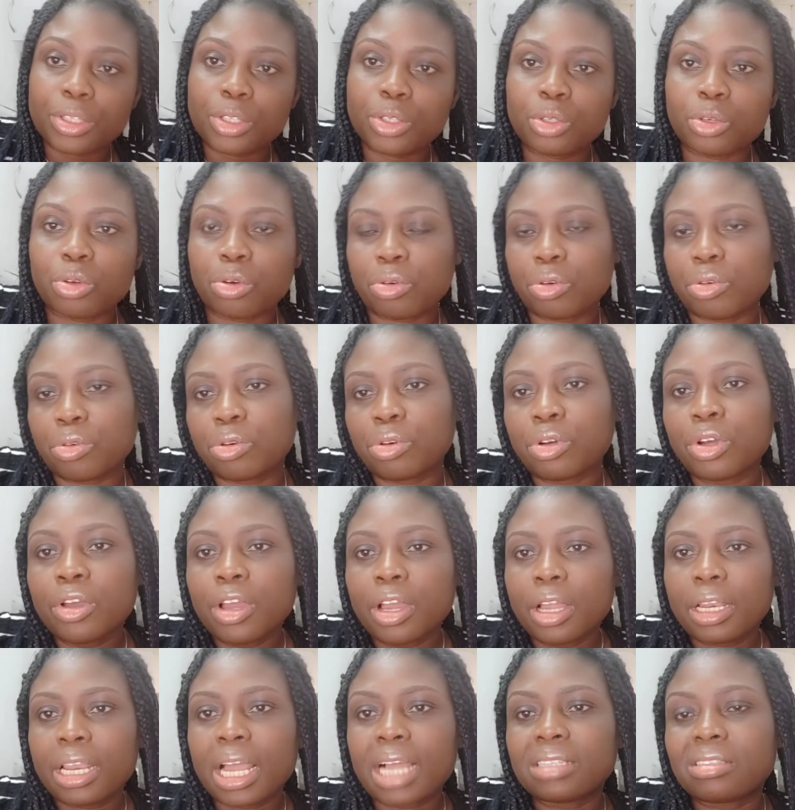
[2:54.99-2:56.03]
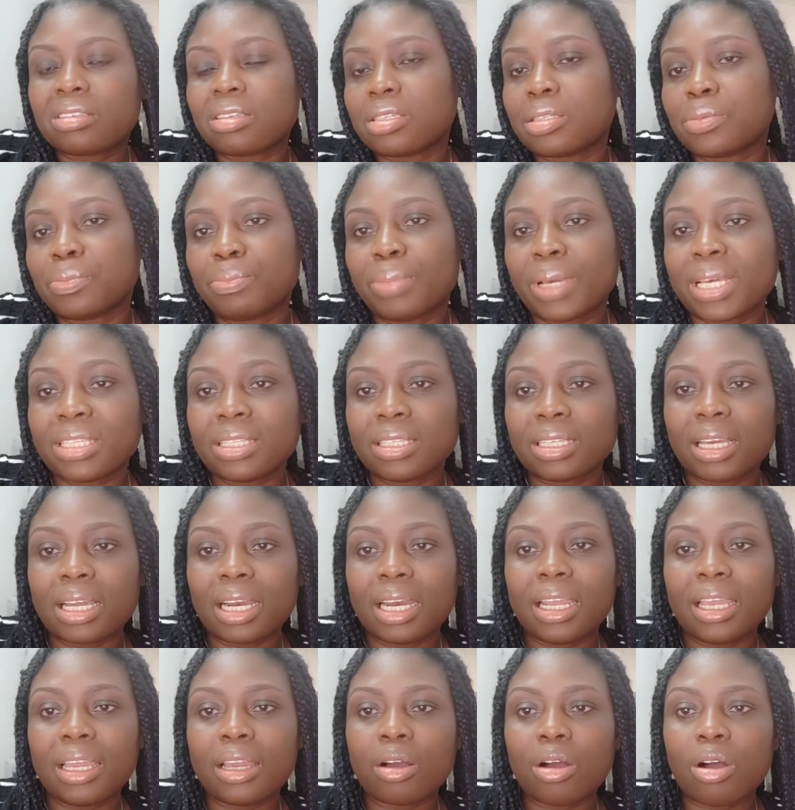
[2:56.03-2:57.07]
So that is
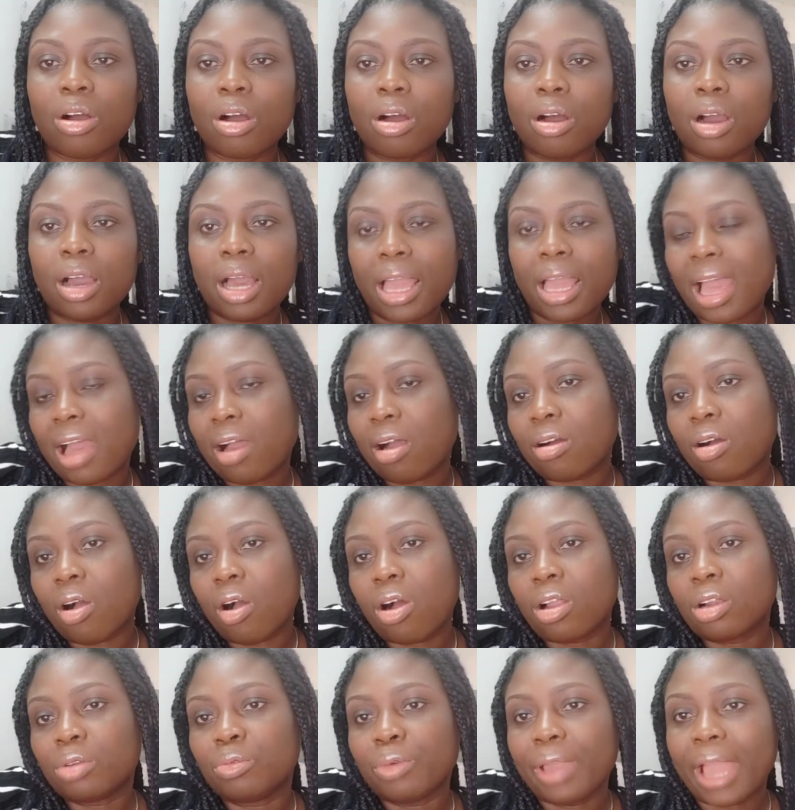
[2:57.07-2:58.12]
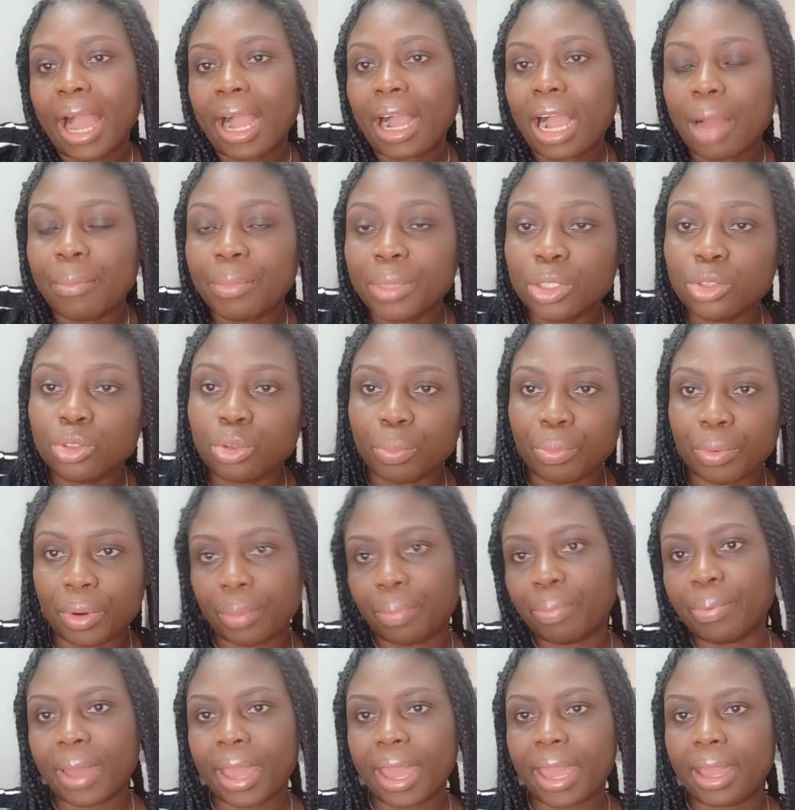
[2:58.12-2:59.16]
basically all we are coming to
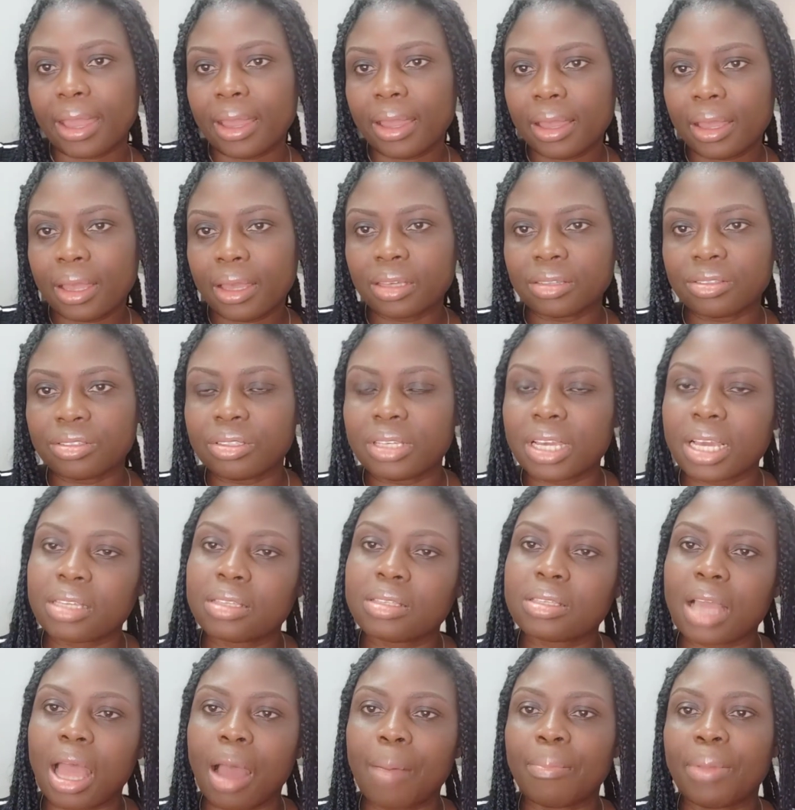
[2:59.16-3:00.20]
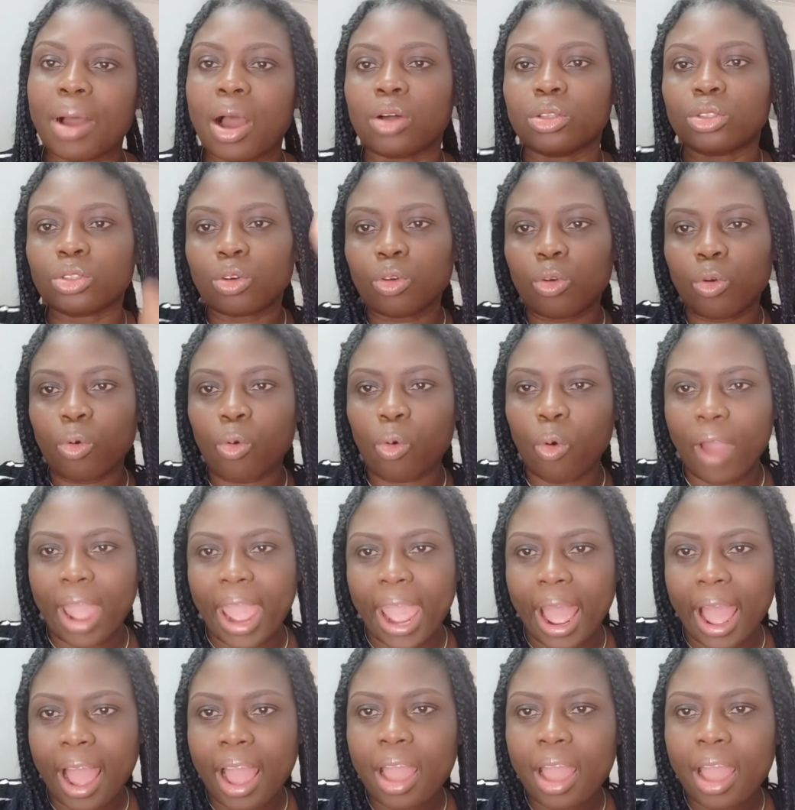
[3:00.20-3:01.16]
prepare. It's just about gouyei